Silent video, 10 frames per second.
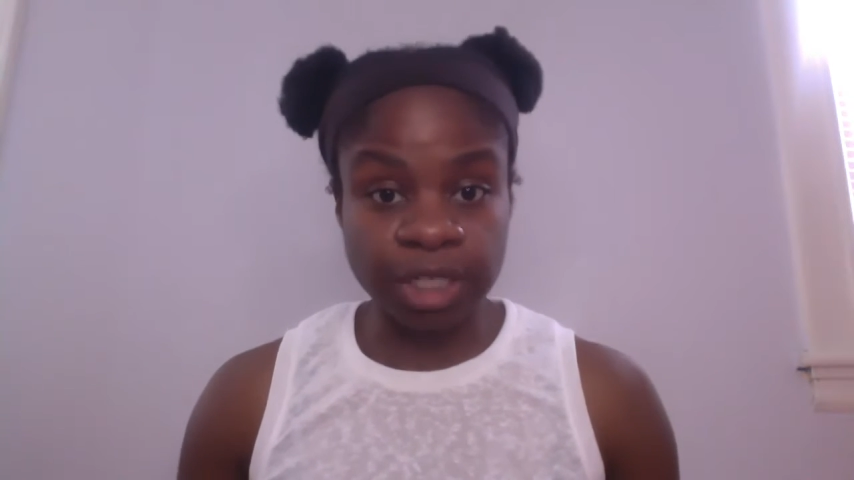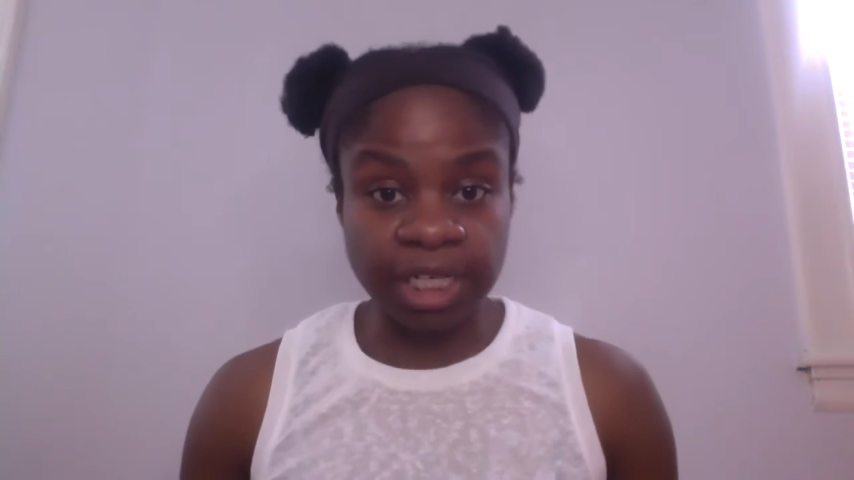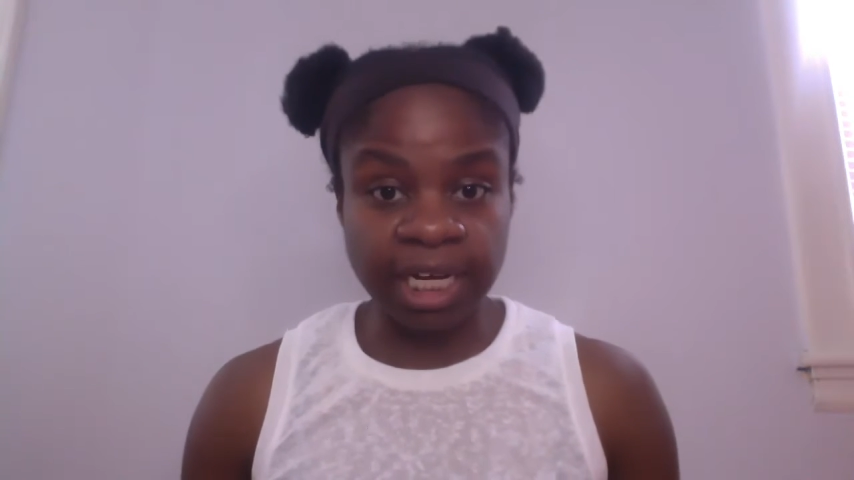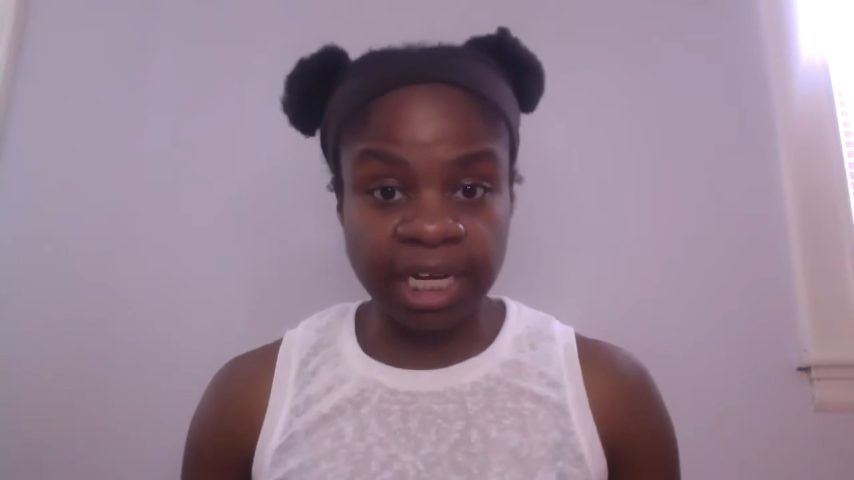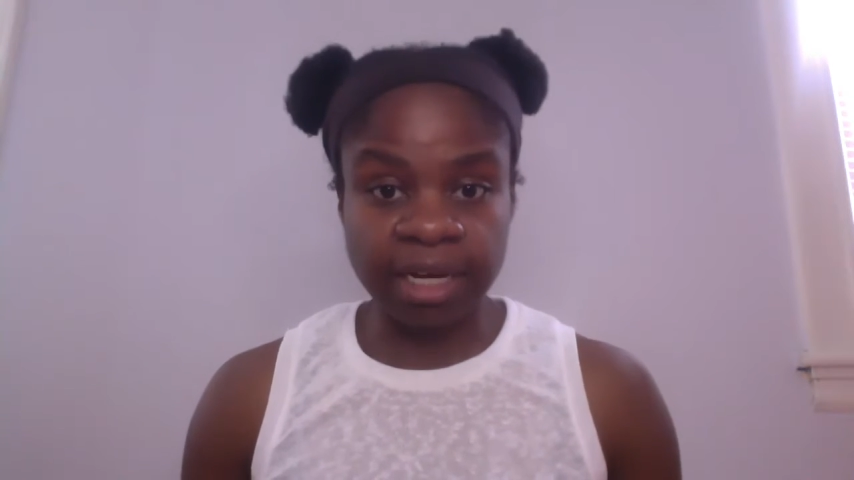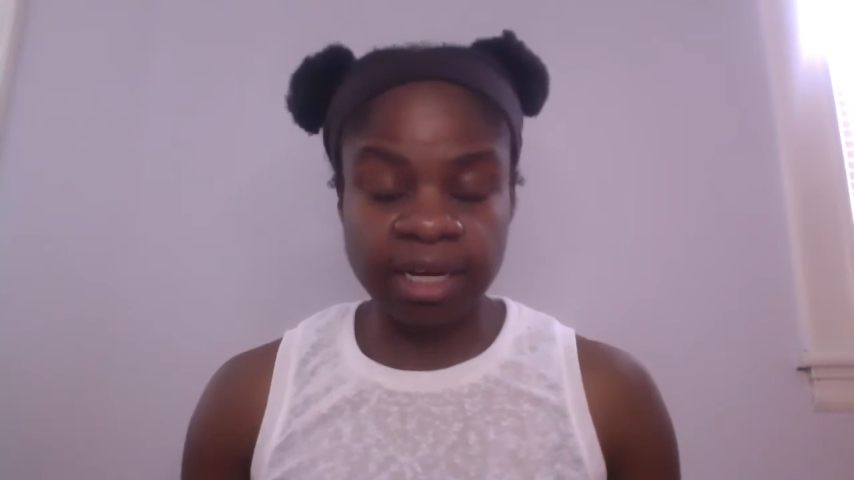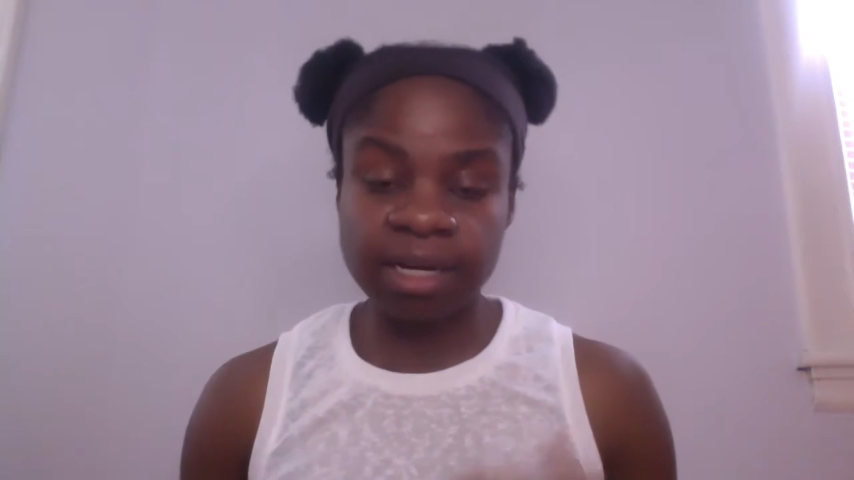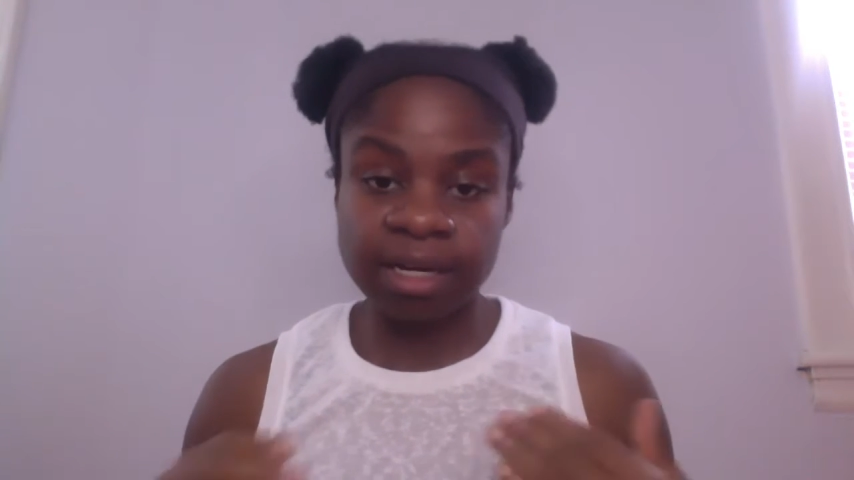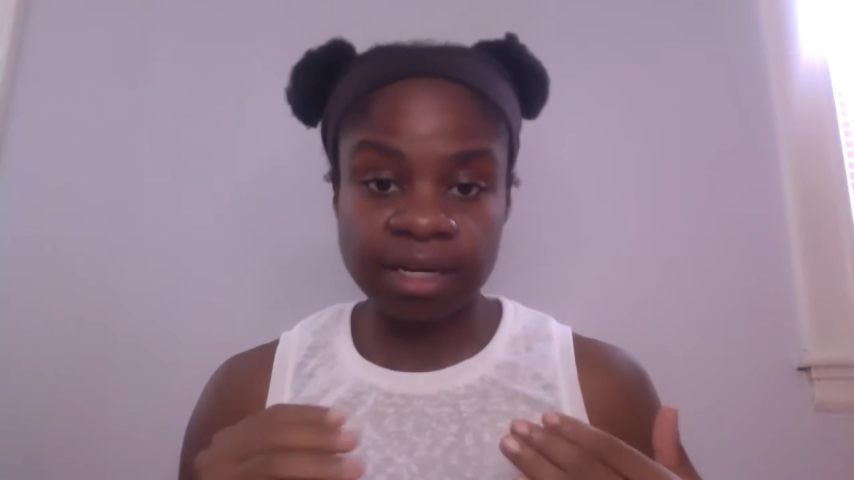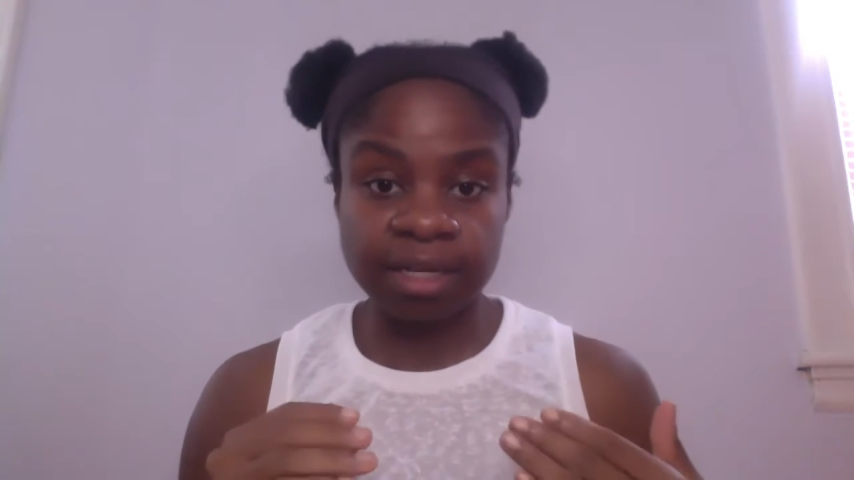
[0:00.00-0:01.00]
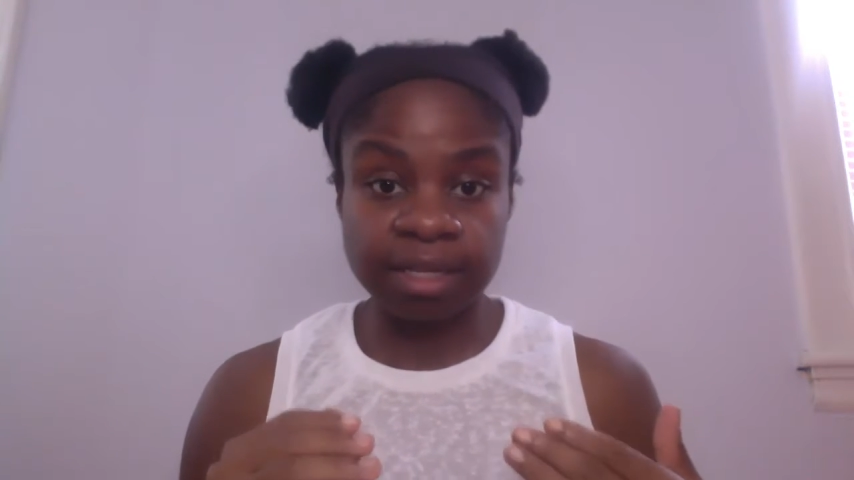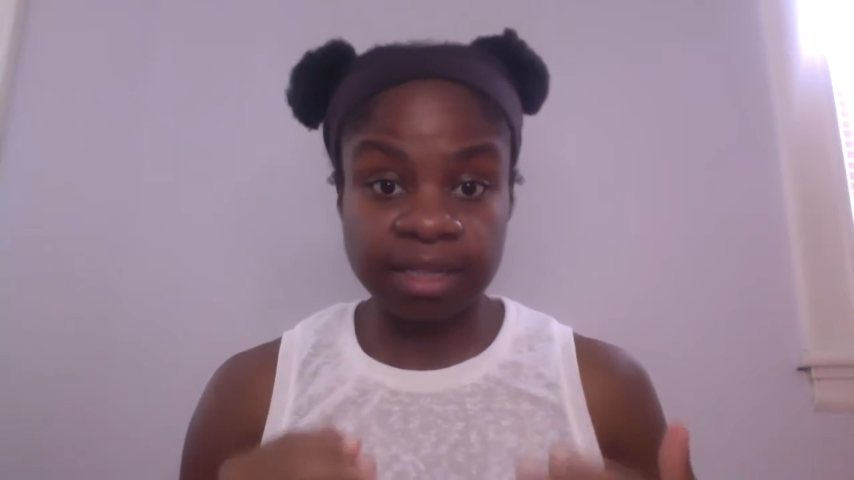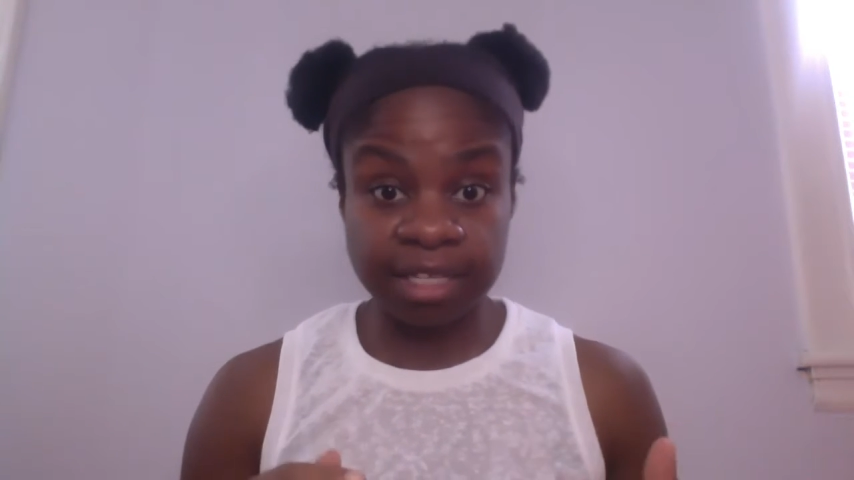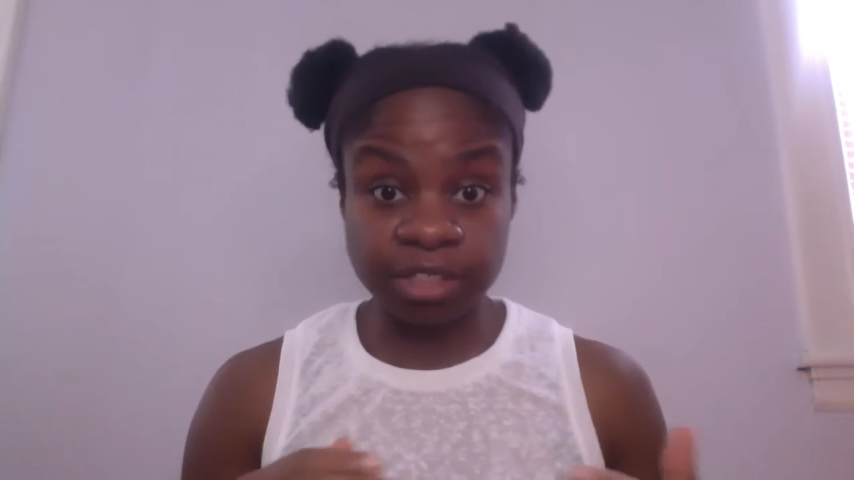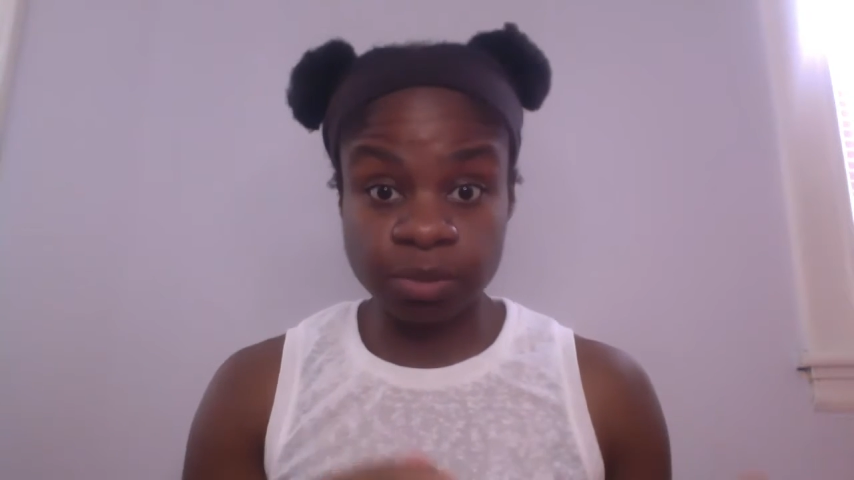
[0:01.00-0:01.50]
reading
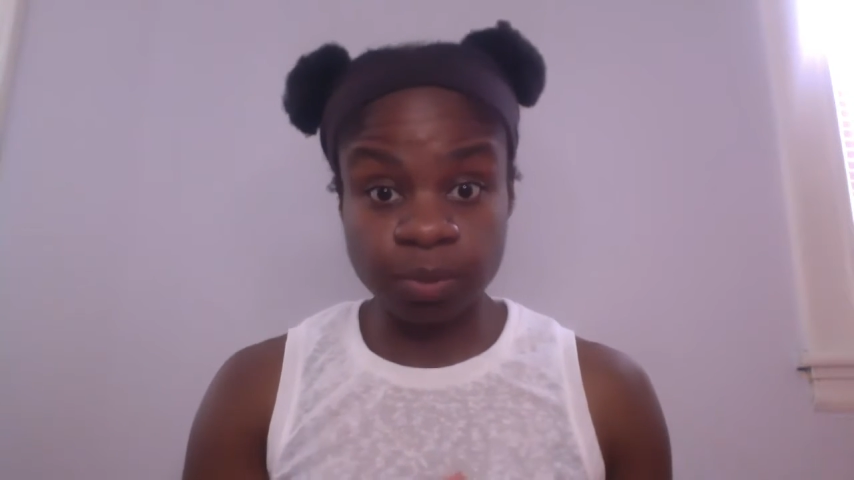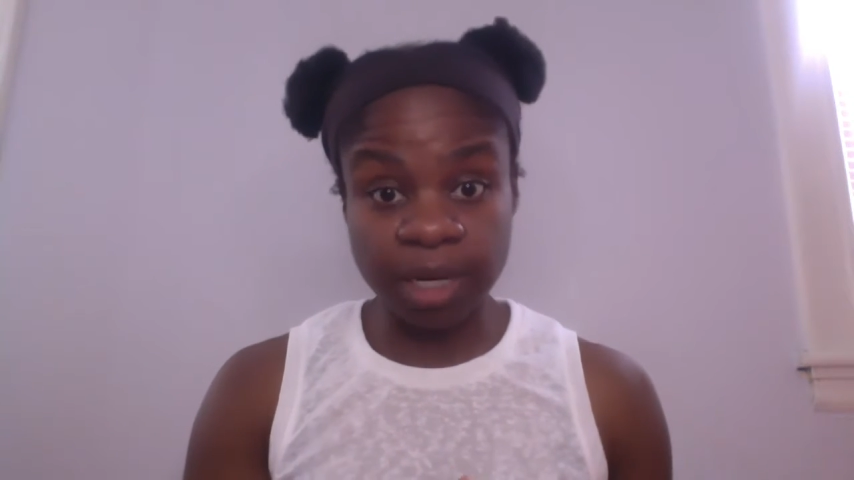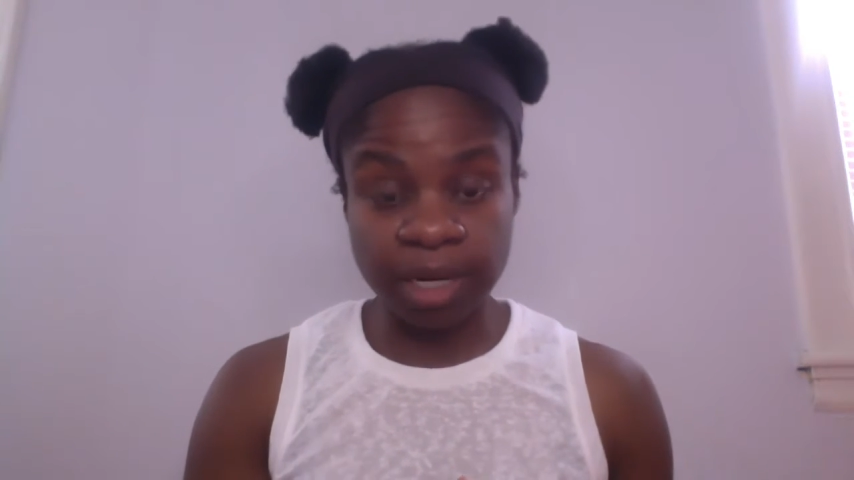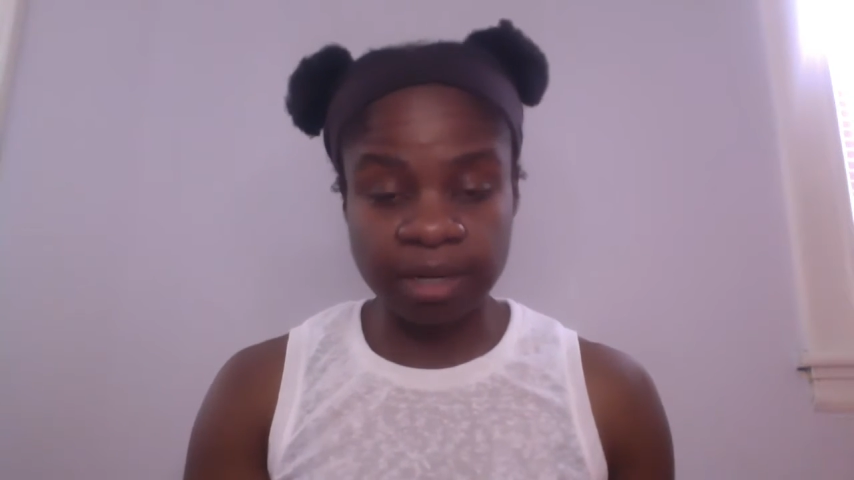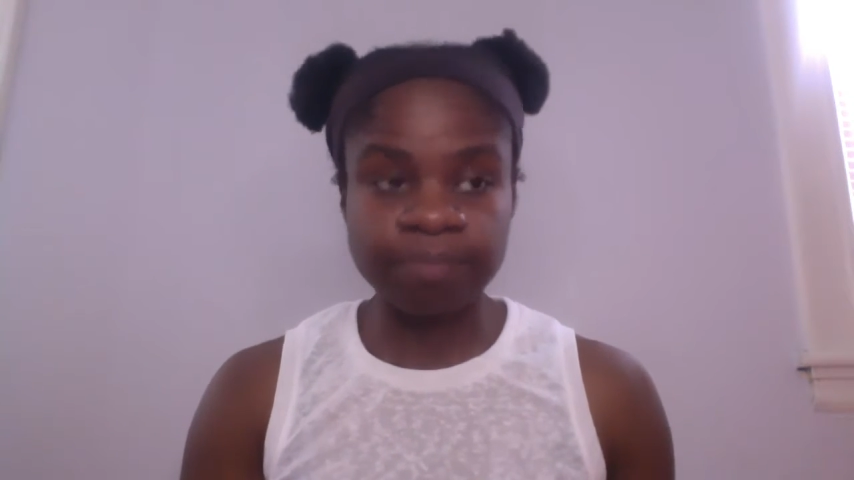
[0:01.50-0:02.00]
this week.